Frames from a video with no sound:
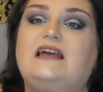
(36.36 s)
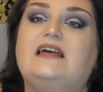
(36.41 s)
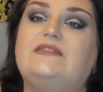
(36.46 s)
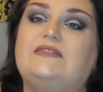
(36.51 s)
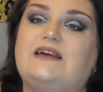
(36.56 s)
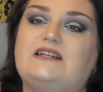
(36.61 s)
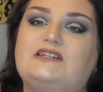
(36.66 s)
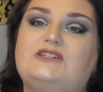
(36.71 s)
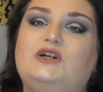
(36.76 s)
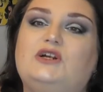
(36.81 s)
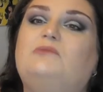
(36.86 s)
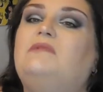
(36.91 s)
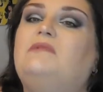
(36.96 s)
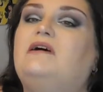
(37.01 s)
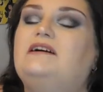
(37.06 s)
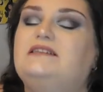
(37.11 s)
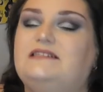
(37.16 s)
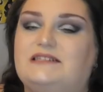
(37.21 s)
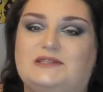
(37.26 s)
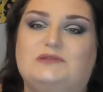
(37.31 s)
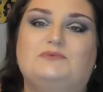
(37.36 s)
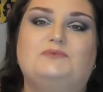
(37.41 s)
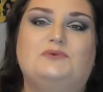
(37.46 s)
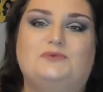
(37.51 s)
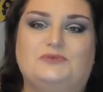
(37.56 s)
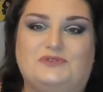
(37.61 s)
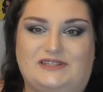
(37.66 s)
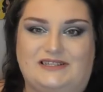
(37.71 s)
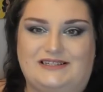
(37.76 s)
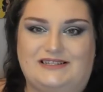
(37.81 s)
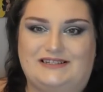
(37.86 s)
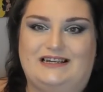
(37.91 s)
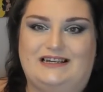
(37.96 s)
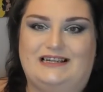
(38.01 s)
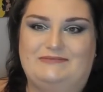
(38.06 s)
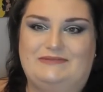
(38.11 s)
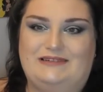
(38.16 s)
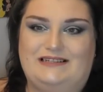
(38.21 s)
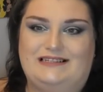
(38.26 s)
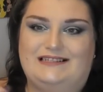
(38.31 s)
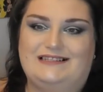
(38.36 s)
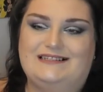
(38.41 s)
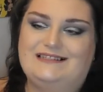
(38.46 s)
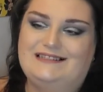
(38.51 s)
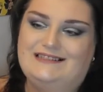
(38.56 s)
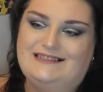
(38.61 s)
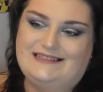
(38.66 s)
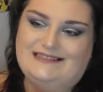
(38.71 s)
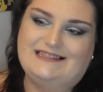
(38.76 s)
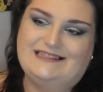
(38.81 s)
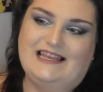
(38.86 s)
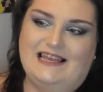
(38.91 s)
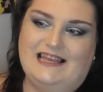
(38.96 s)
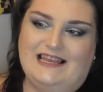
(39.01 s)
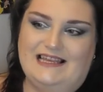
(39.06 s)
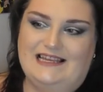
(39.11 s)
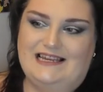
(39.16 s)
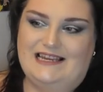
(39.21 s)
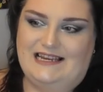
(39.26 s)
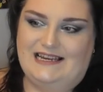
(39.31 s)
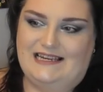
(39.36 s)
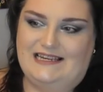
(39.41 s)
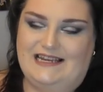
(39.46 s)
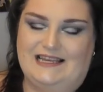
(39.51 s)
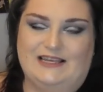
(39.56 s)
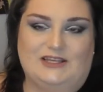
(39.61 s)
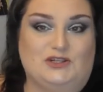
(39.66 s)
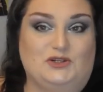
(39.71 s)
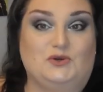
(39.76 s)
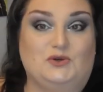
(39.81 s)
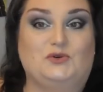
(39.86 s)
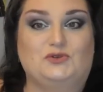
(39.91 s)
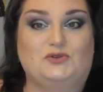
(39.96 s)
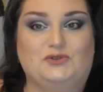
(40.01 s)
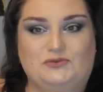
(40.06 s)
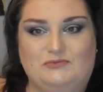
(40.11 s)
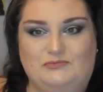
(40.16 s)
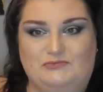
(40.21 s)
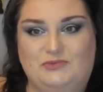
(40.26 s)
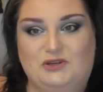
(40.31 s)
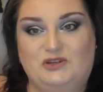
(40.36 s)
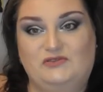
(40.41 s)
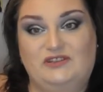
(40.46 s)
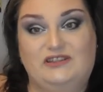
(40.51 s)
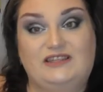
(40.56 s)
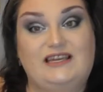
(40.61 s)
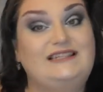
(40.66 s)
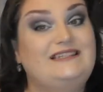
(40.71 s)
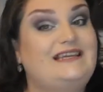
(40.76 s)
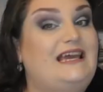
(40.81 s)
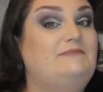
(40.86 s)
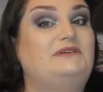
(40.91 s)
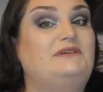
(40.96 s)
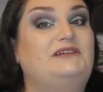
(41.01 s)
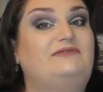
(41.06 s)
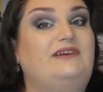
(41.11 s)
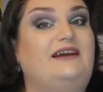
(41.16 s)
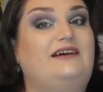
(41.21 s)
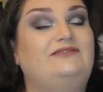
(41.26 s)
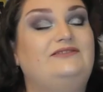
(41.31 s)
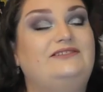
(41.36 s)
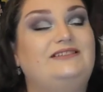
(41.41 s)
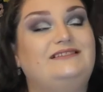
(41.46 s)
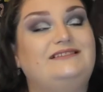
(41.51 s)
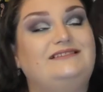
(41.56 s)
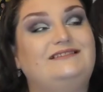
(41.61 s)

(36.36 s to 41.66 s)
That's not mice in the walls this time, it's next door moving their table around.